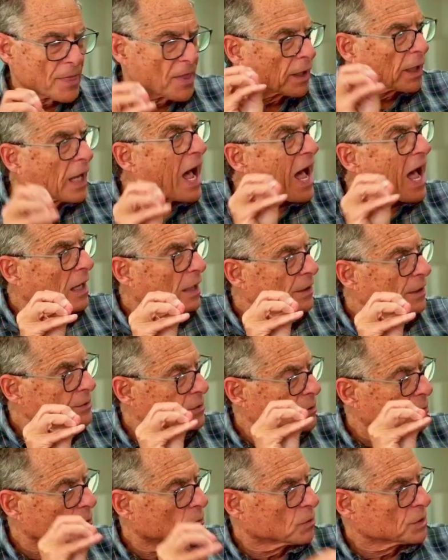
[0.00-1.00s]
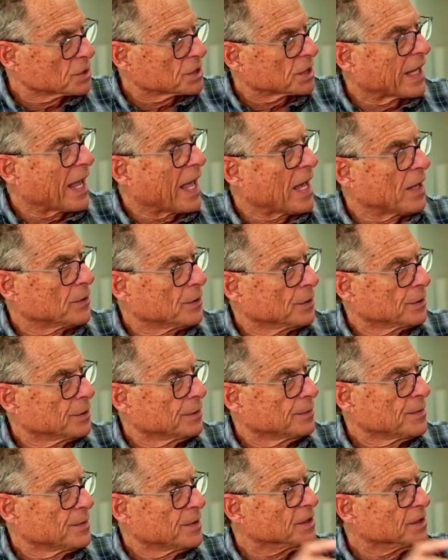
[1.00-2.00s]
gods were scattered,
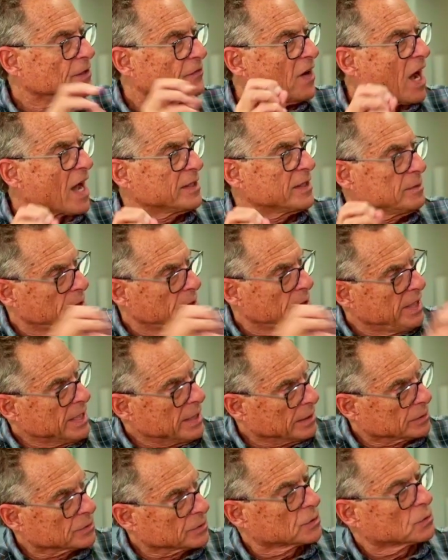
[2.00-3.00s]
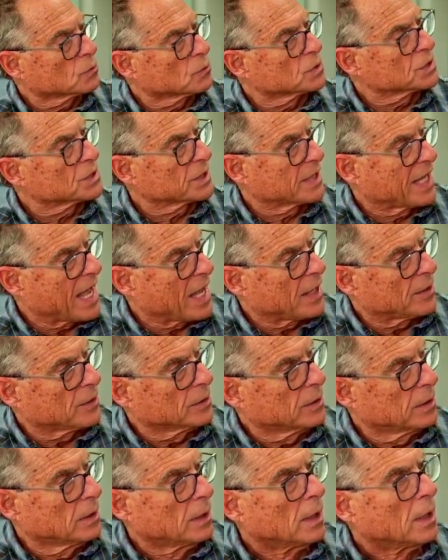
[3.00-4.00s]
the divine beings were
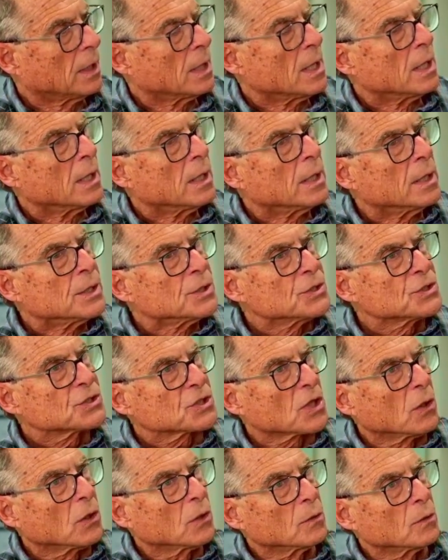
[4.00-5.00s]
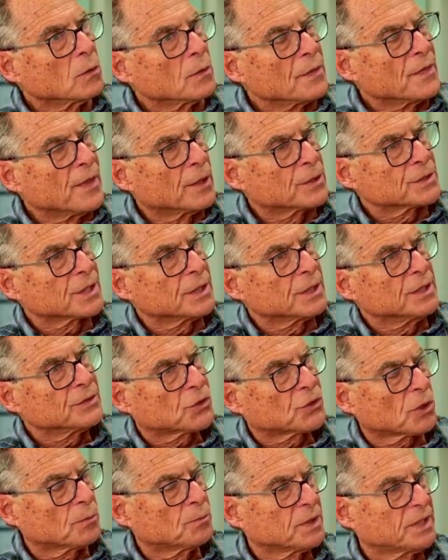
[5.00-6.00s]
scattered. So there's an
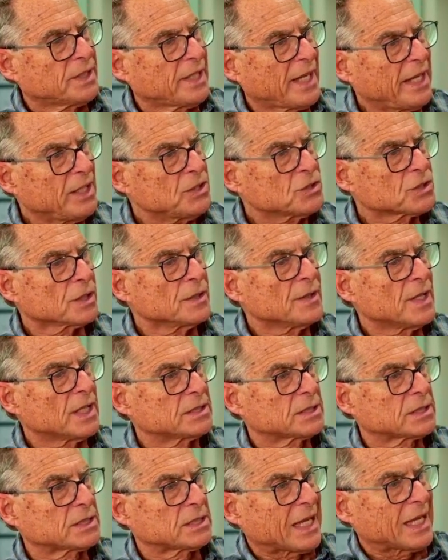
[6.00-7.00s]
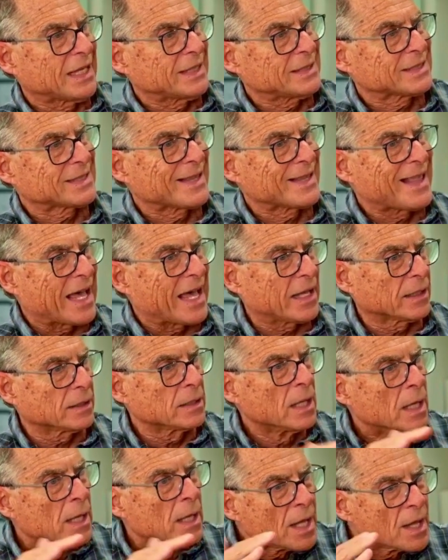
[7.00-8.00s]
interpretation that says that
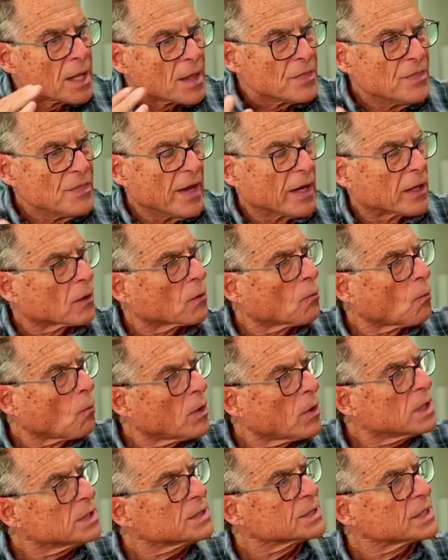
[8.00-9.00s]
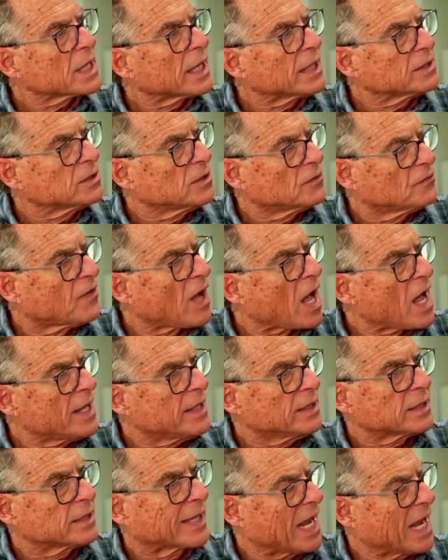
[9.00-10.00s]
there was a
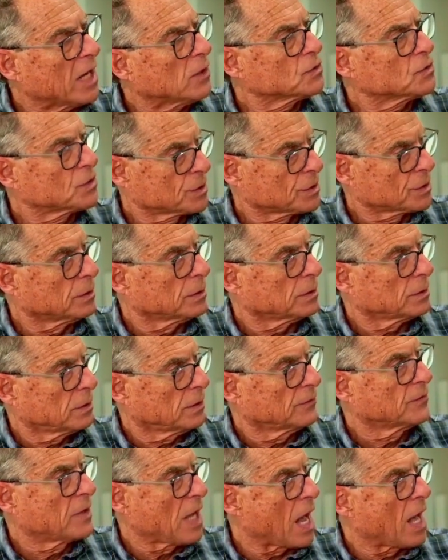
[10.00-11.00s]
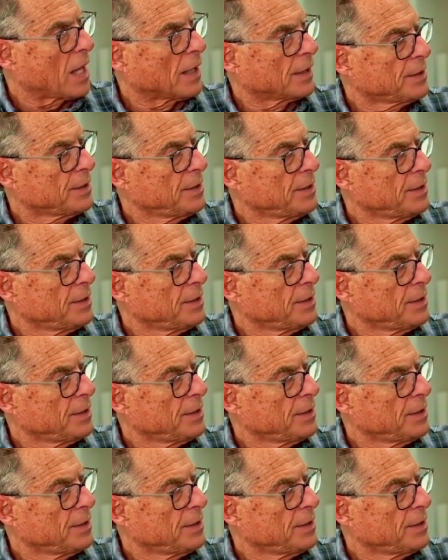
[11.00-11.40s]
divine council of God,